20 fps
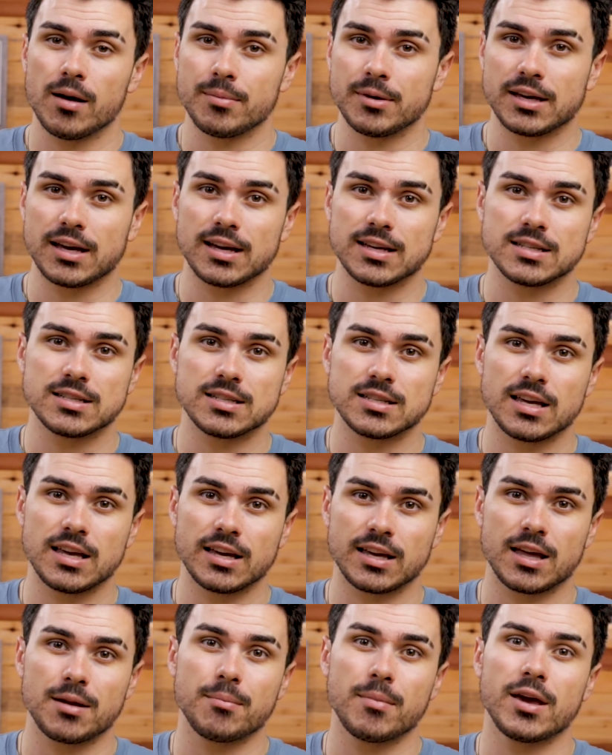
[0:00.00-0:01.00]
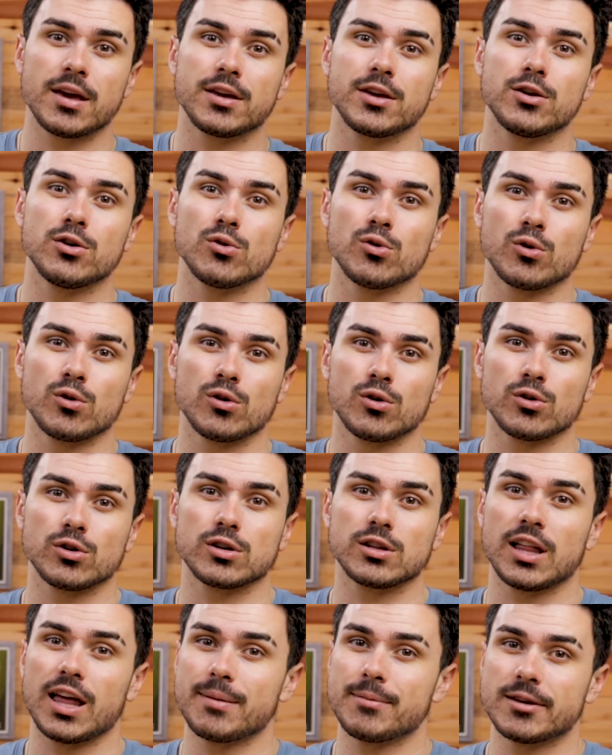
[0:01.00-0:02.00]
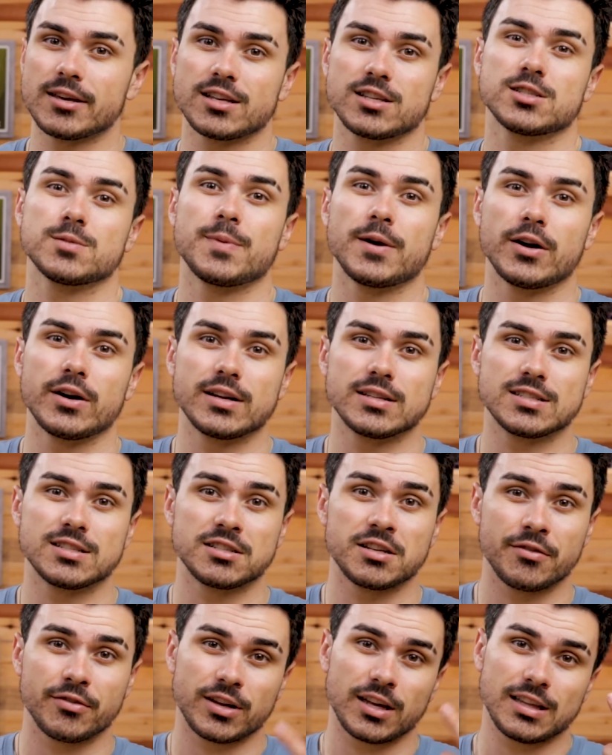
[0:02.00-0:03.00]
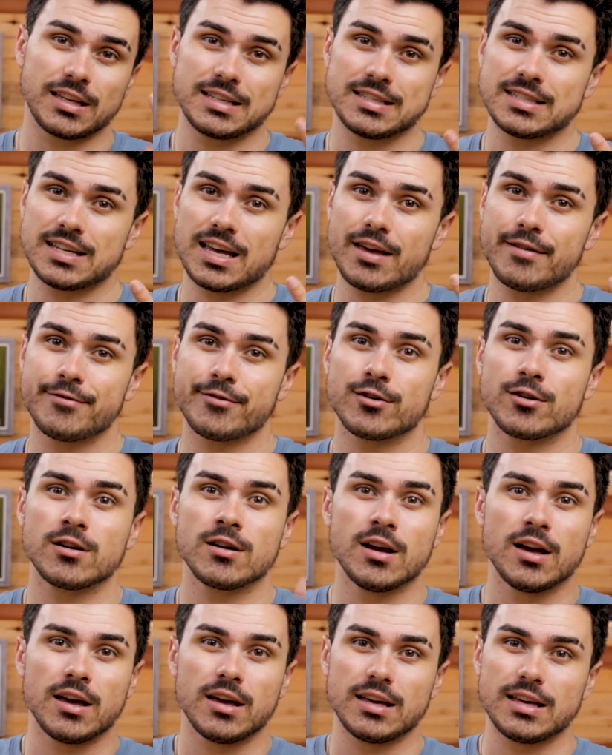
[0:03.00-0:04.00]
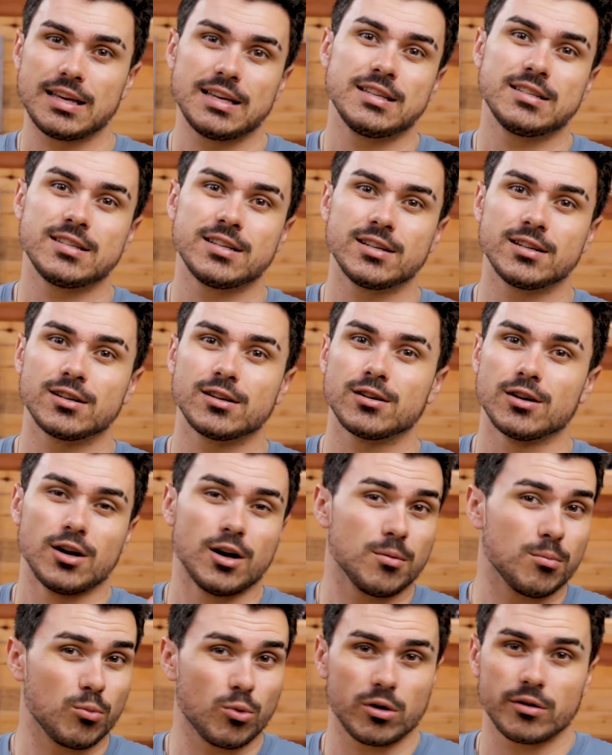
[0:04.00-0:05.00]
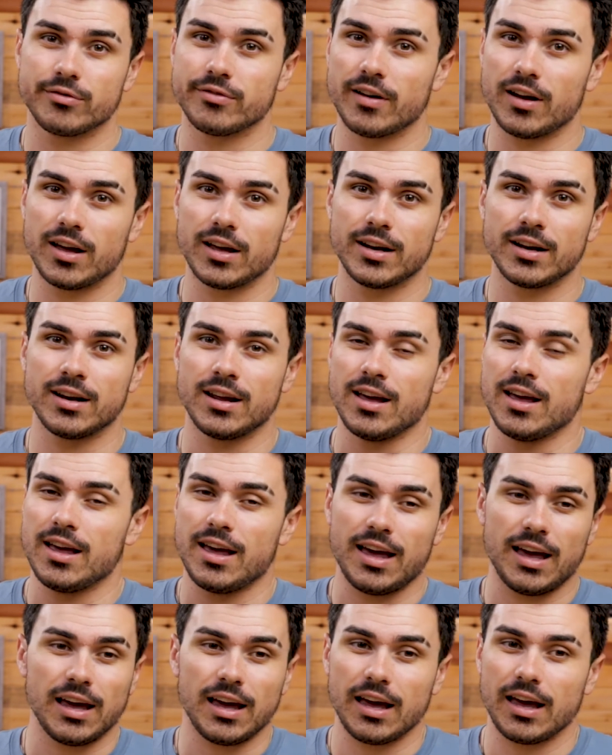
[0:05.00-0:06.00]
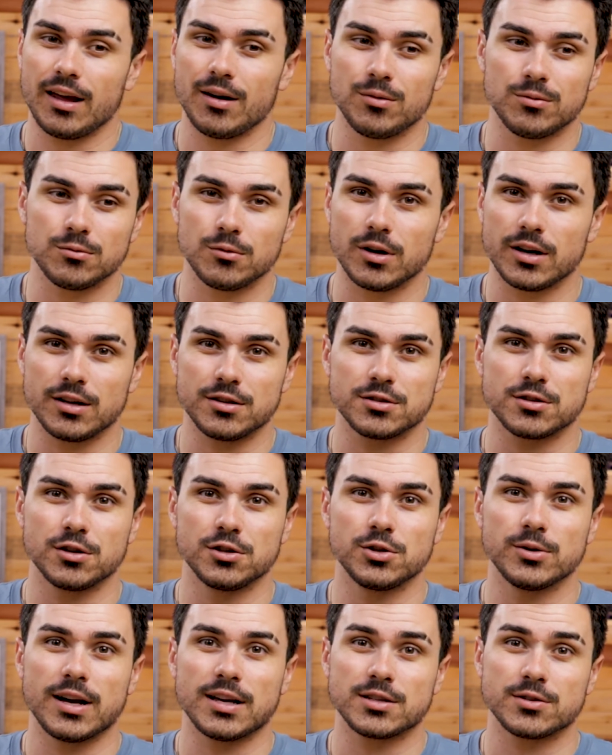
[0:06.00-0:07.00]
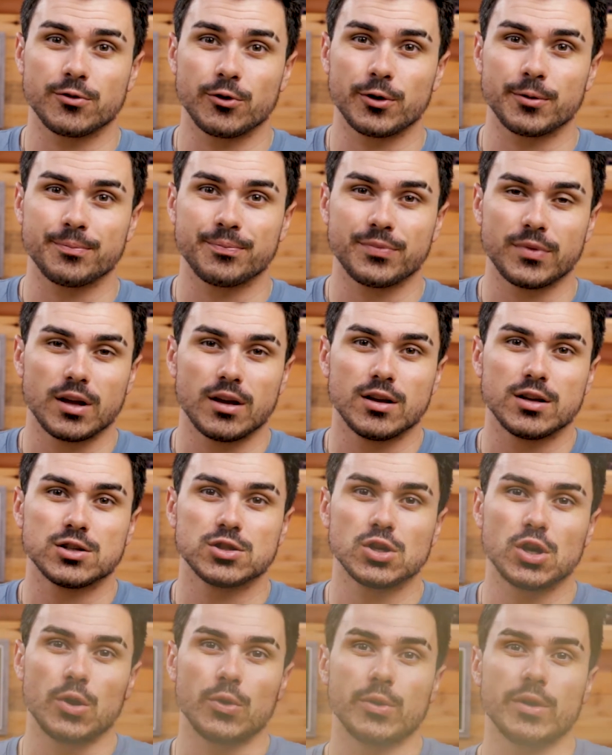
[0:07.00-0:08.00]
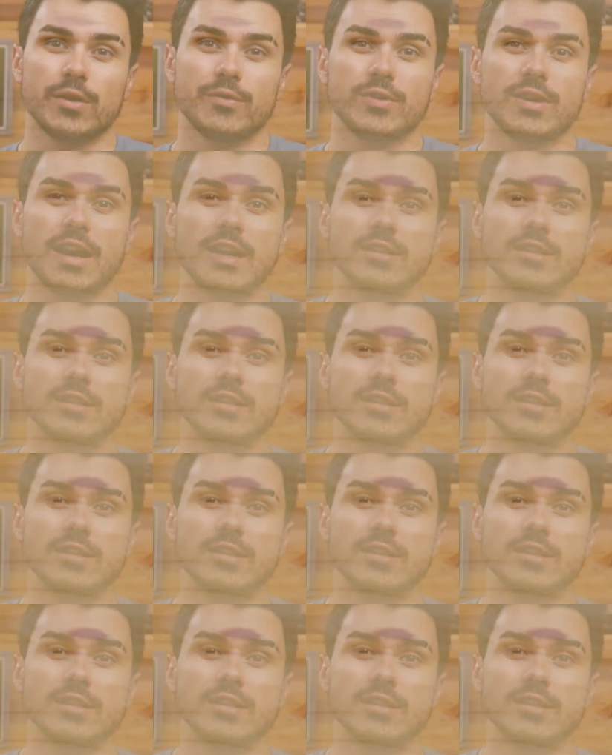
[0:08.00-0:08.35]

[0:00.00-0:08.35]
because it can make your climbing experience significantly safer, easier, more fun, and what else could you ask for? So if you